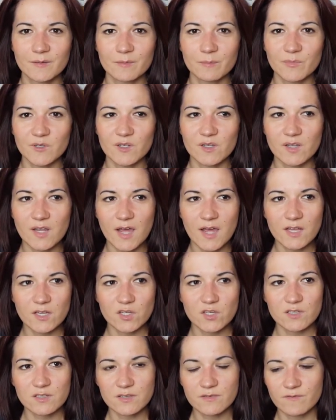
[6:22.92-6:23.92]
but I
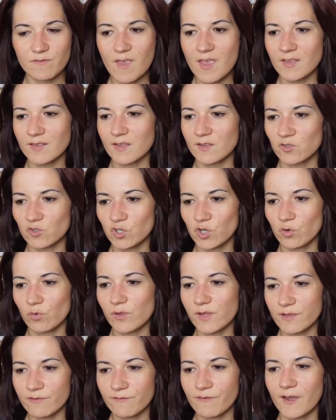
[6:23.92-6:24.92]
just think that she
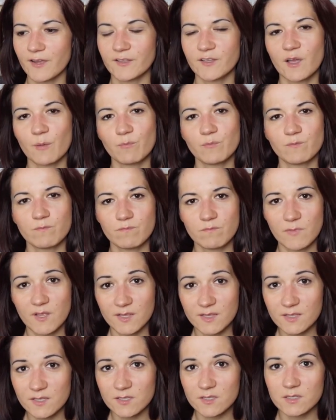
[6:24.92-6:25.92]
really fucked up
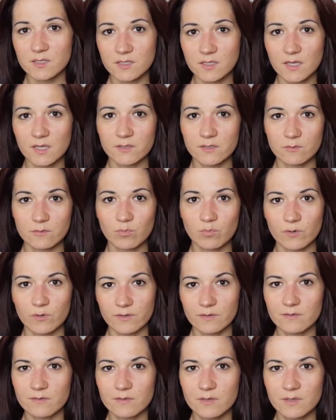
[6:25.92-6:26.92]
at this certain
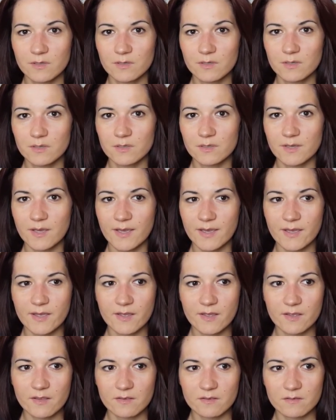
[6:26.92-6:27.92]
point.
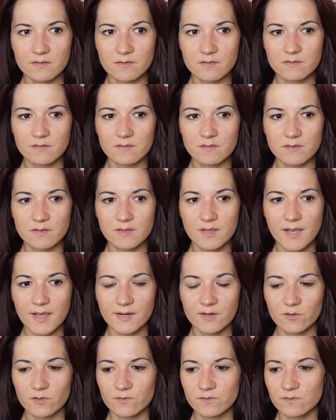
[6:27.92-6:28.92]
And I
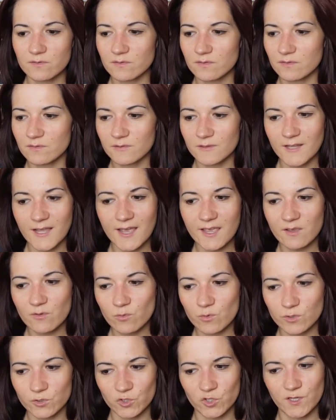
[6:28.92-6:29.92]
don't like
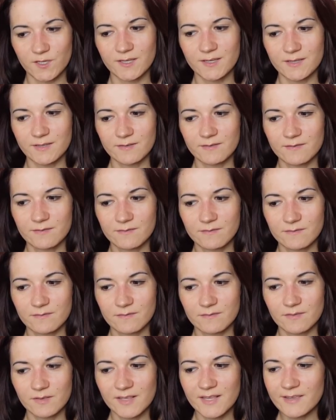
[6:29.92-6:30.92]
what she did
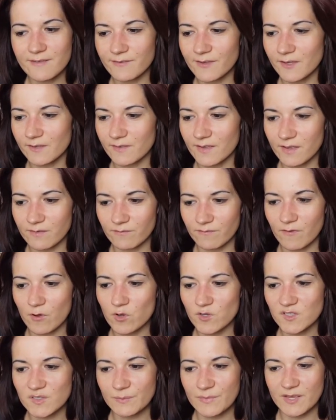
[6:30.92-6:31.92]
leaving that
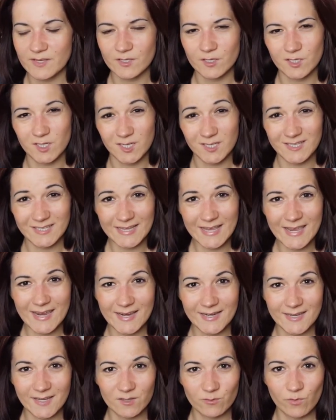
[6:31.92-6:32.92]
voice message and
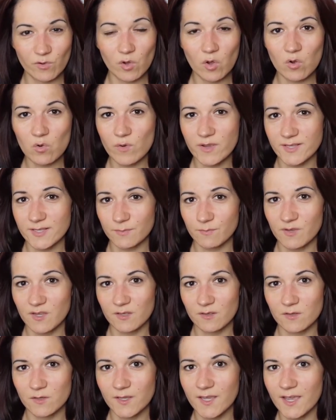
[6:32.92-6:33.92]
saying that we'll always be
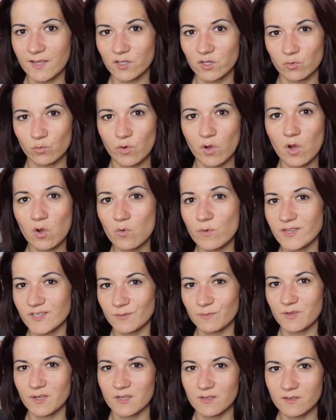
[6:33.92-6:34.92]
together and we'll always
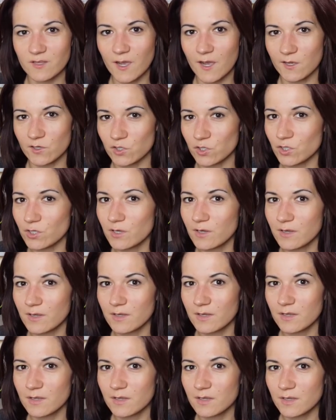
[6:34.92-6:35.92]
be in touch,
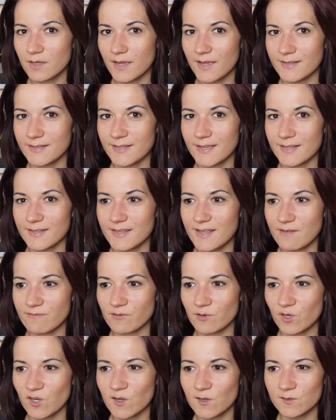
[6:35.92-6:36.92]
and then
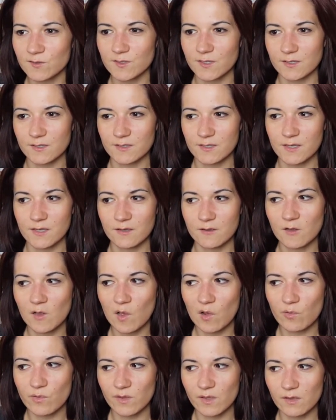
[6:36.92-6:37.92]
never contacting
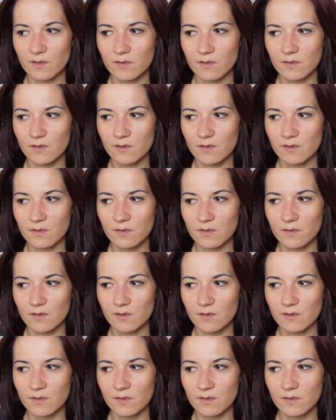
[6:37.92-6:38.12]
Chloe.